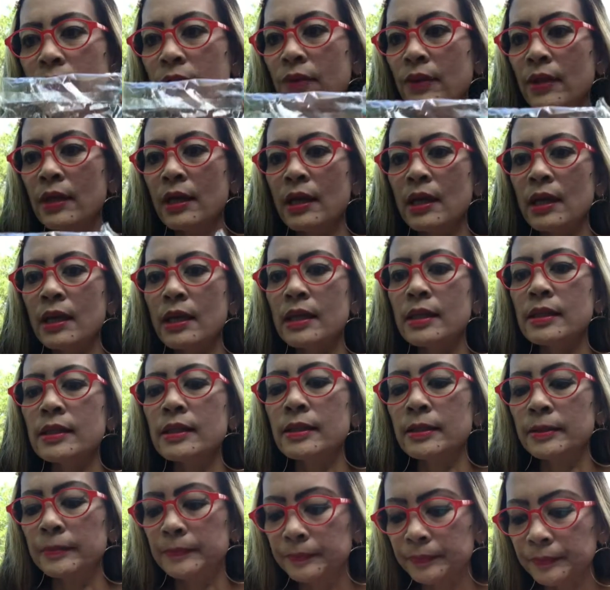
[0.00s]

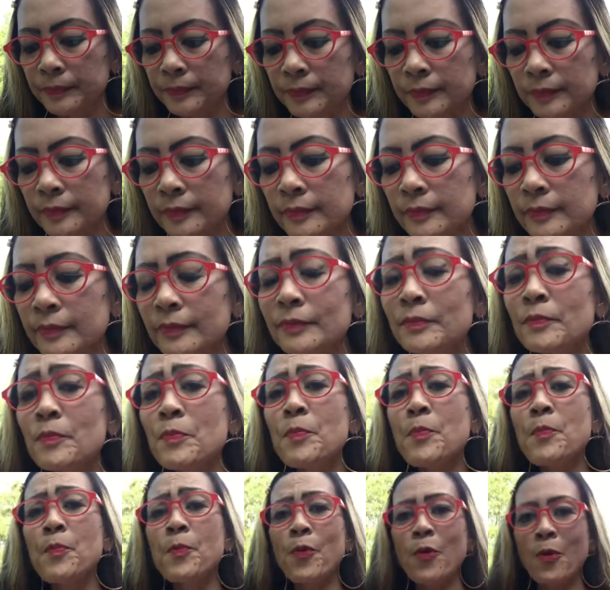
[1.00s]
this
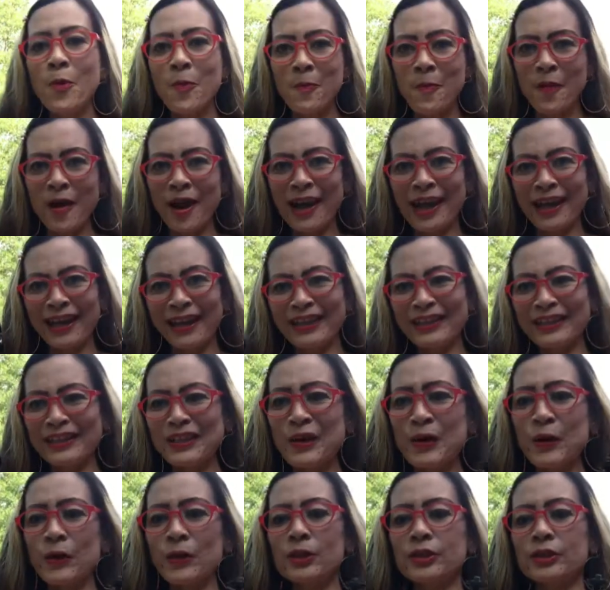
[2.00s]
mobile
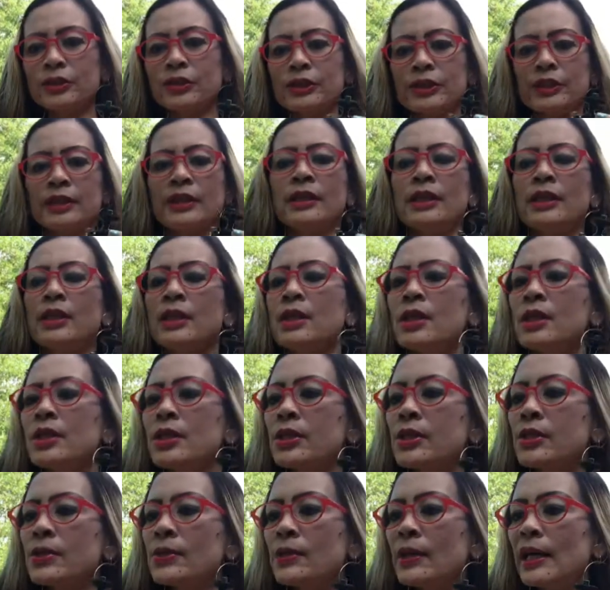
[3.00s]
holder
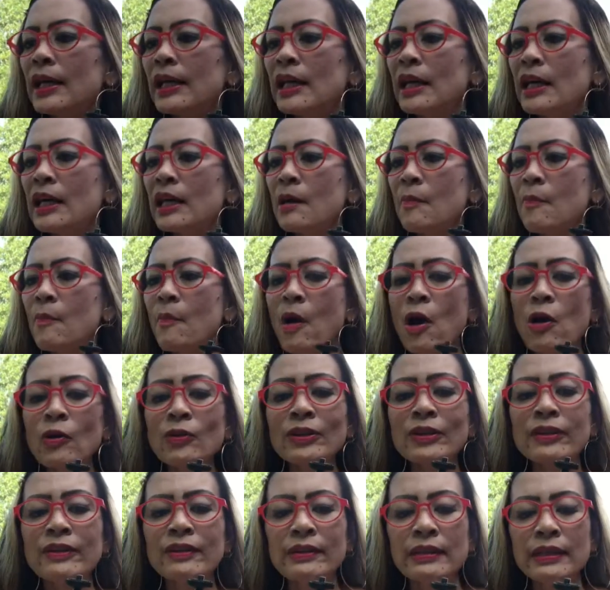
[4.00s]
so I gonna
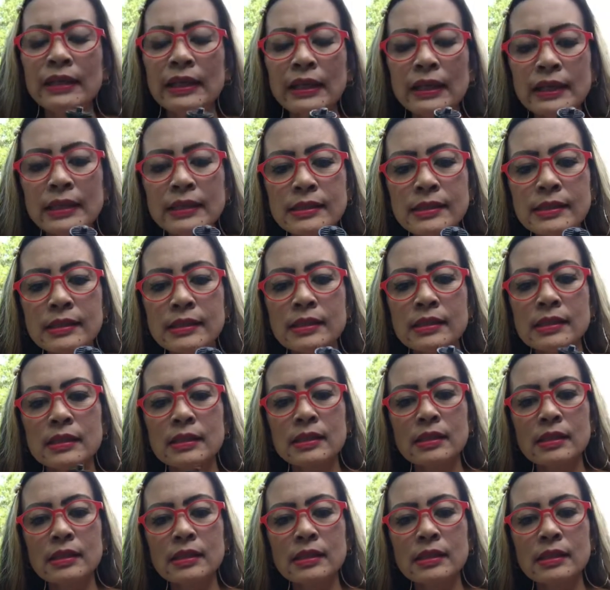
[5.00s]
mount this